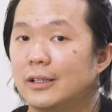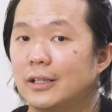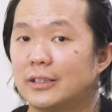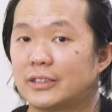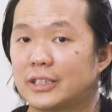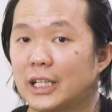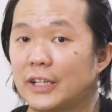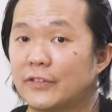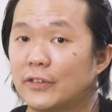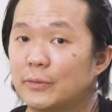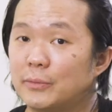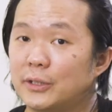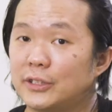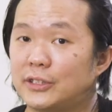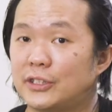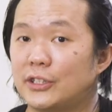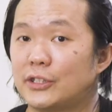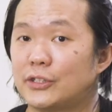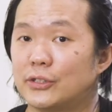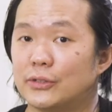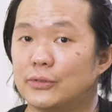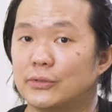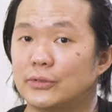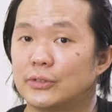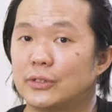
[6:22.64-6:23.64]
Aside from these
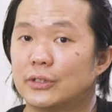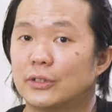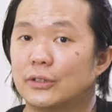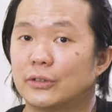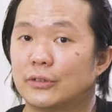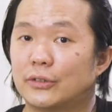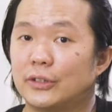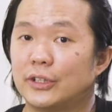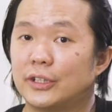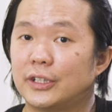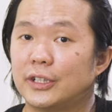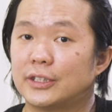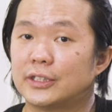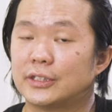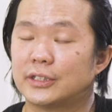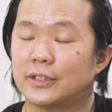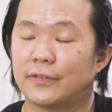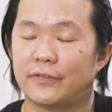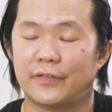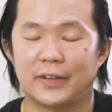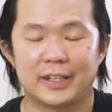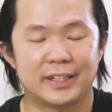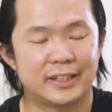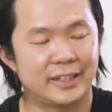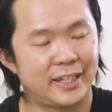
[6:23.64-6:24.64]
issues, GreenGeeks is a
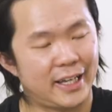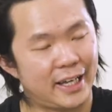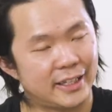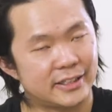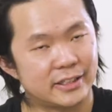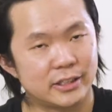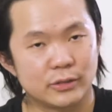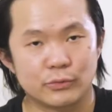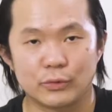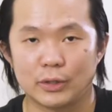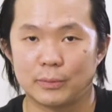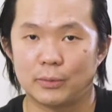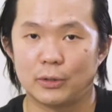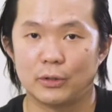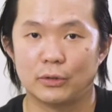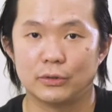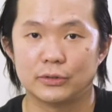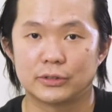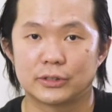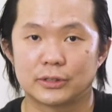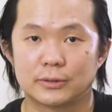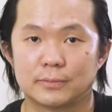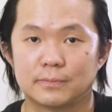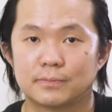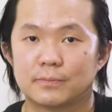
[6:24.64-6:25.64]
fantastic web
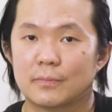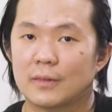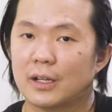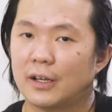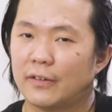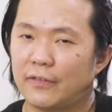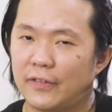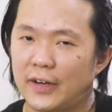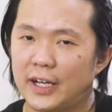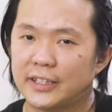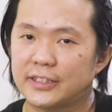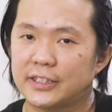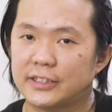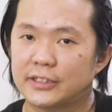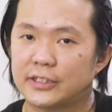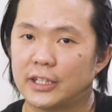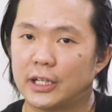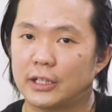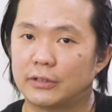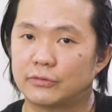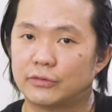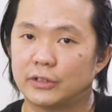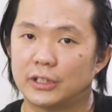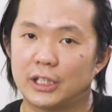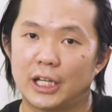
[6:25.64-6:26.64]
host. Fast as
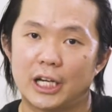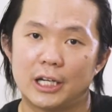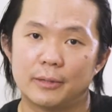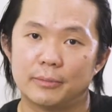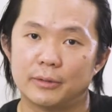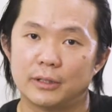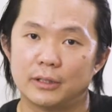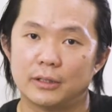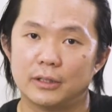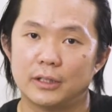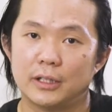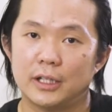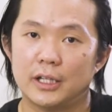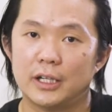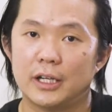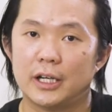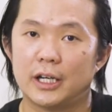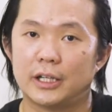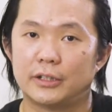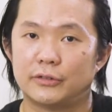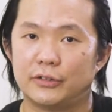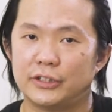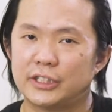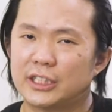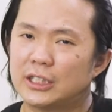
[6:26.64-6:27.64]
hell, reliable,
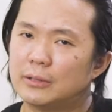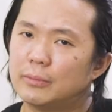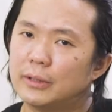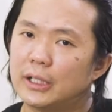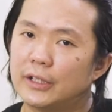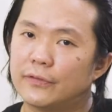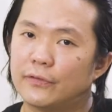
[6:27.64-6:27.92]
and reasonably